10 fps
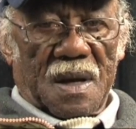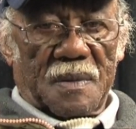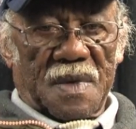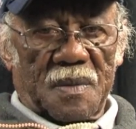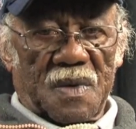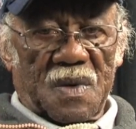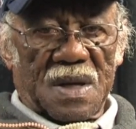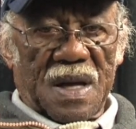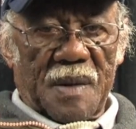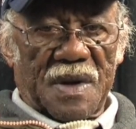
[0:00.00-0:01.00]
I remember one
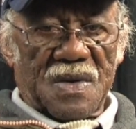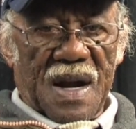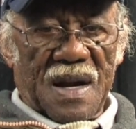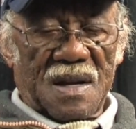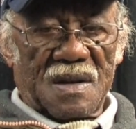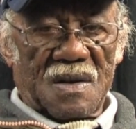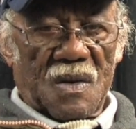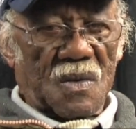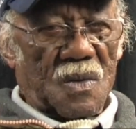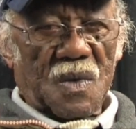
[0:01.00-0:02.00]
time it tried to,
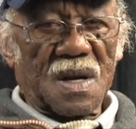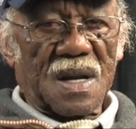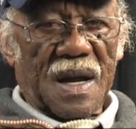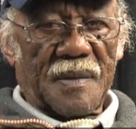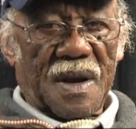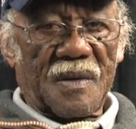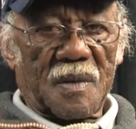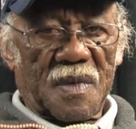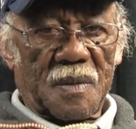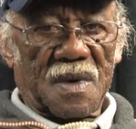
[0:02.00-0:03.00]
only one time I
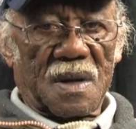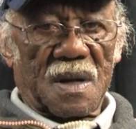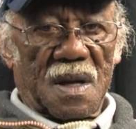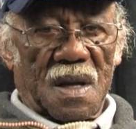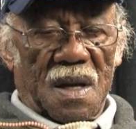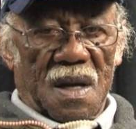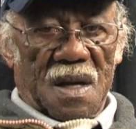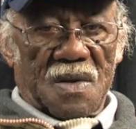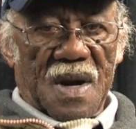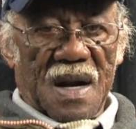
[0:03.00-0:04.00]
remember
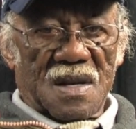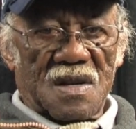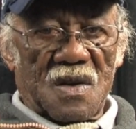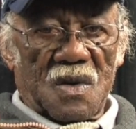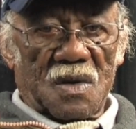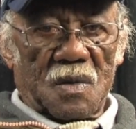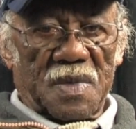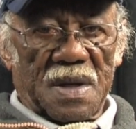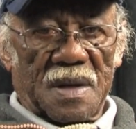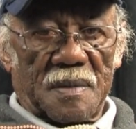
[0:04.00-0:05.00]
it tried to snow a little
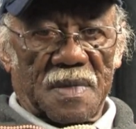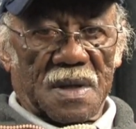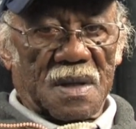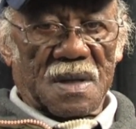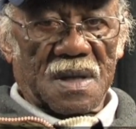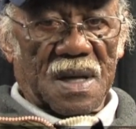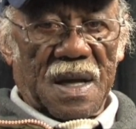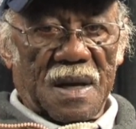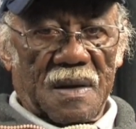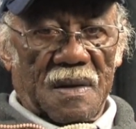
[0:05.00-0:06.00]
bit, but other than
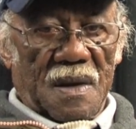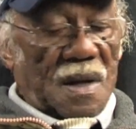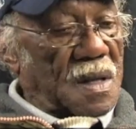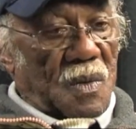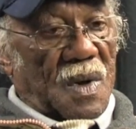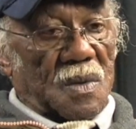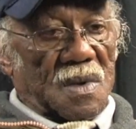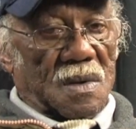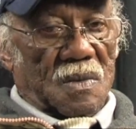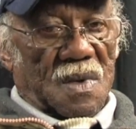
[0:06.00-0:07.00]
that, the weather
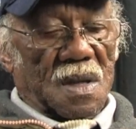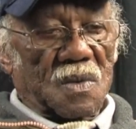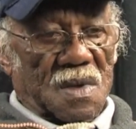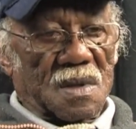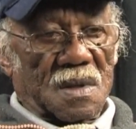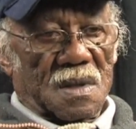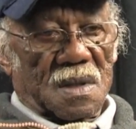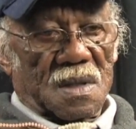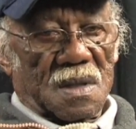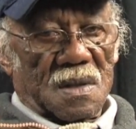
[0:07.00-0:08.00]
was
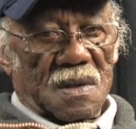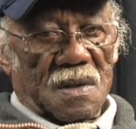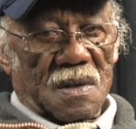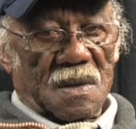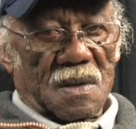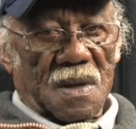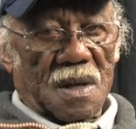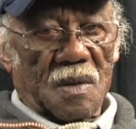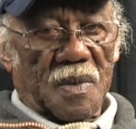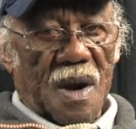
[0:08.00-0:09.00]
good. Just, I
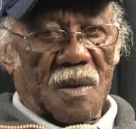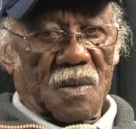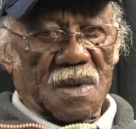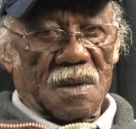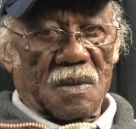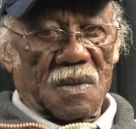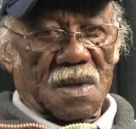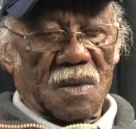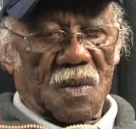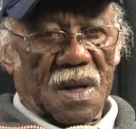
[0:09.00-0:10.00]
had no problem
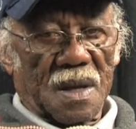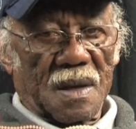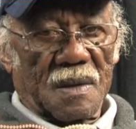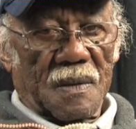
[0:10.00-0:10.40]
with the weather.